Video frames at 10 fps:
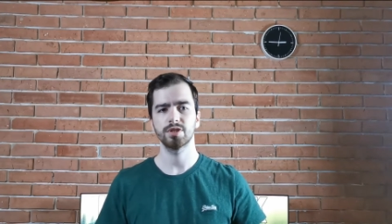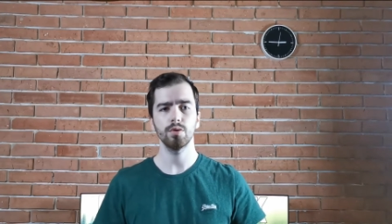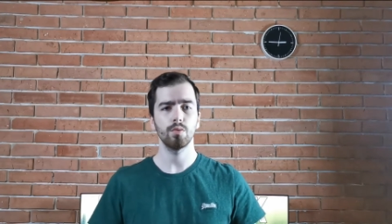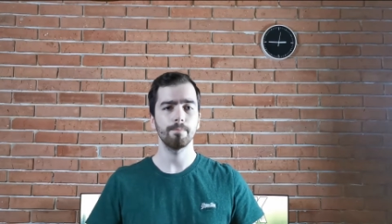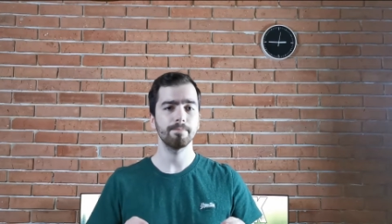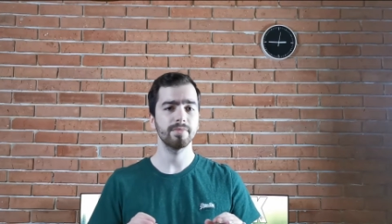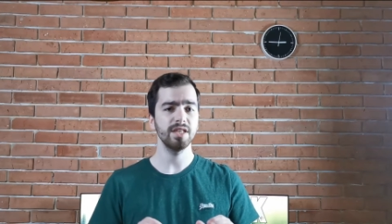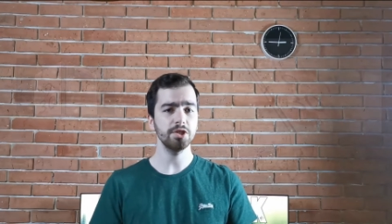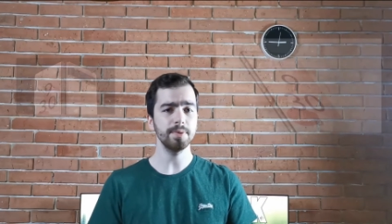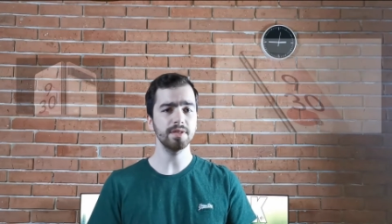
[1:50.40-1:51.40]
So,
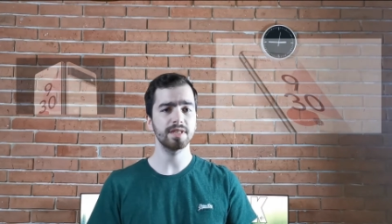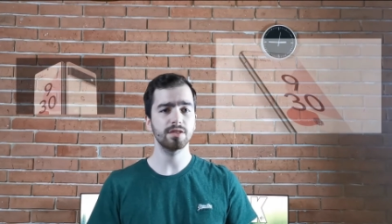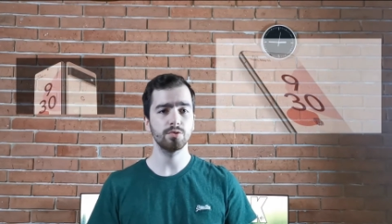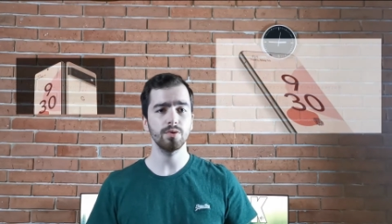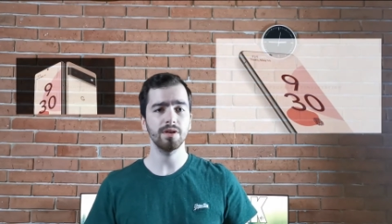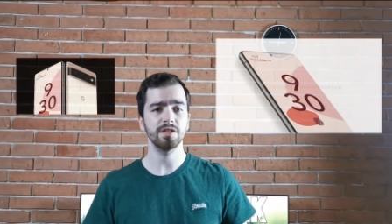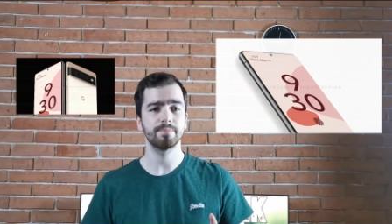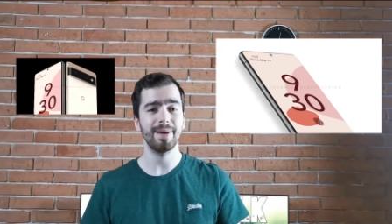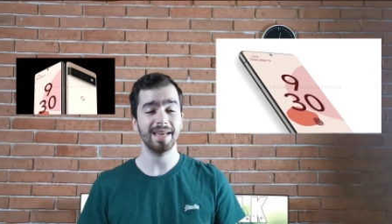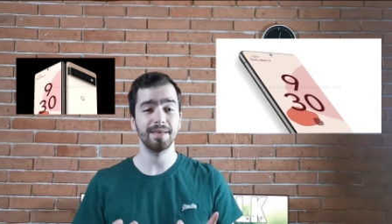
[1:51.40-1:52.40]
this means that Google
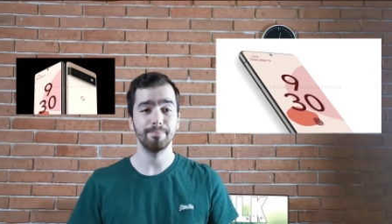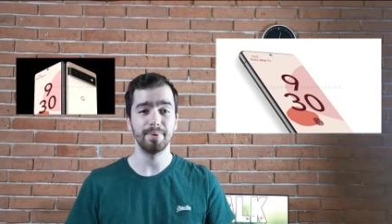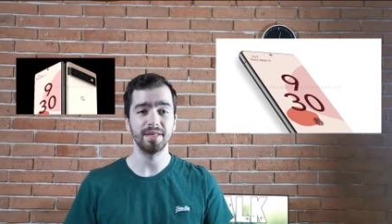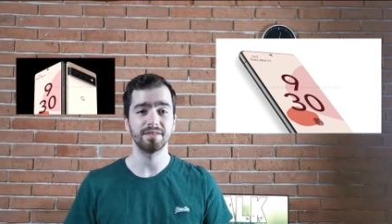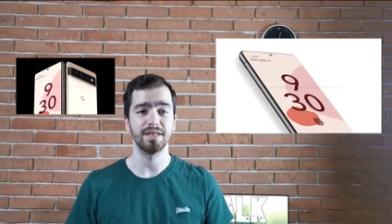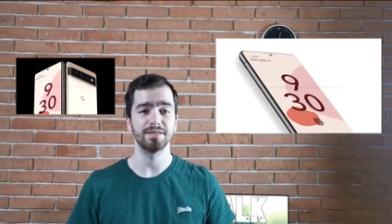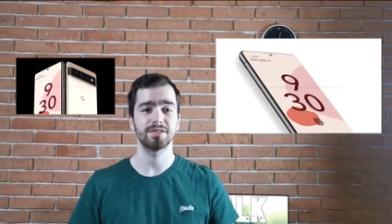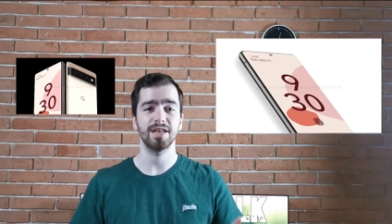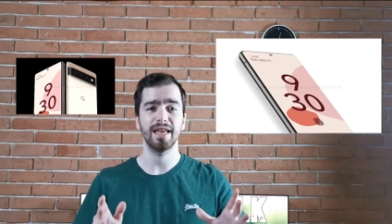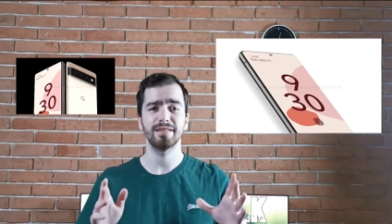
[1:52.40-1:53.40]
is back in
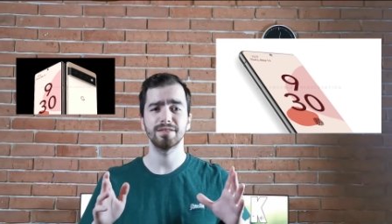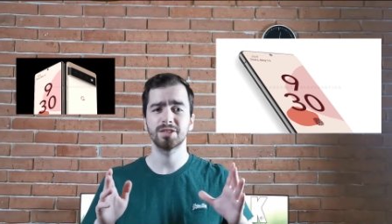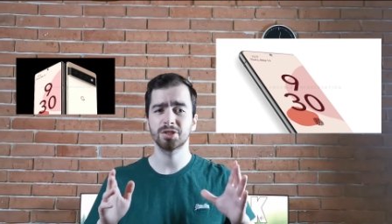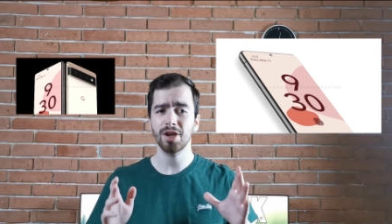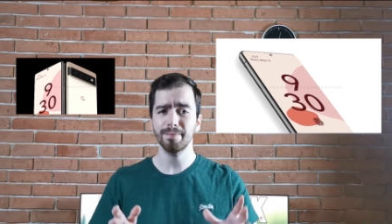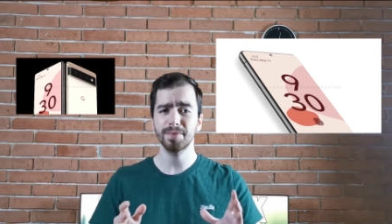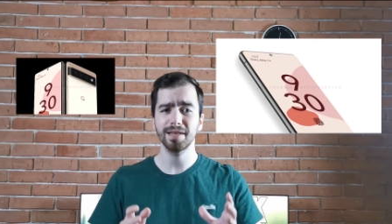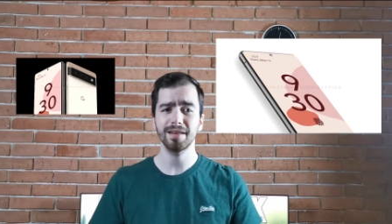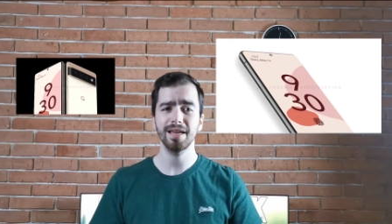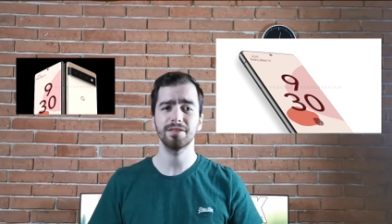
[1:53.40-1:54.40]
business and
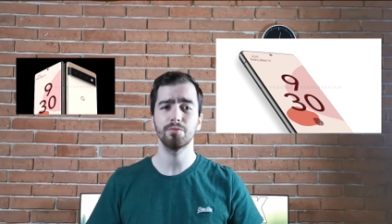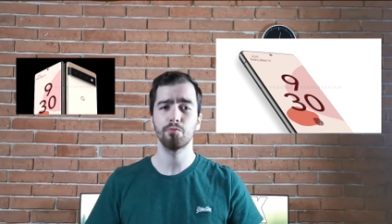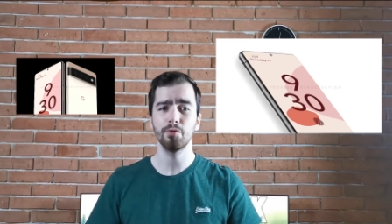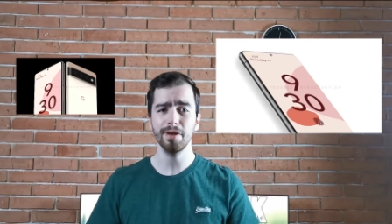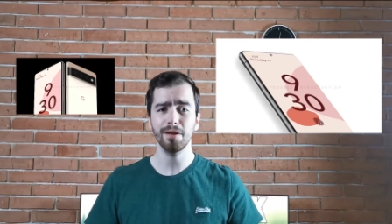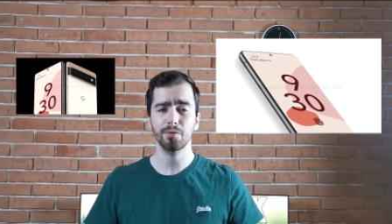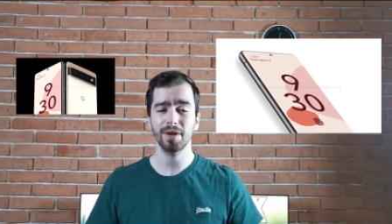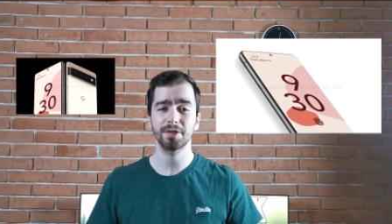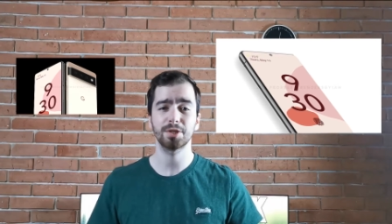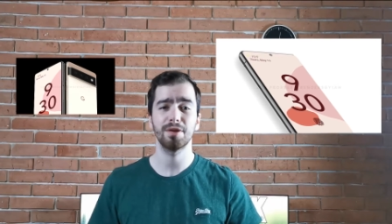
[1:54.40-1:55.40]
something like the real
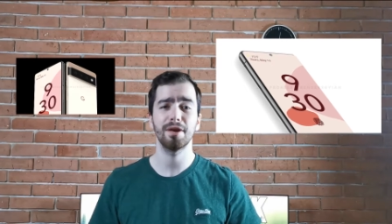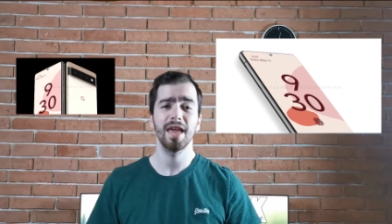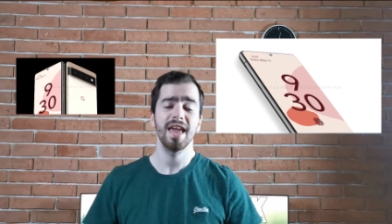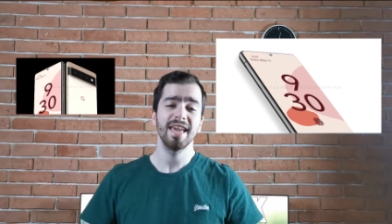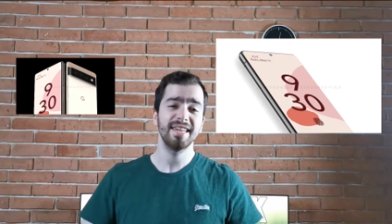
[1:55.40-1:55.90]
question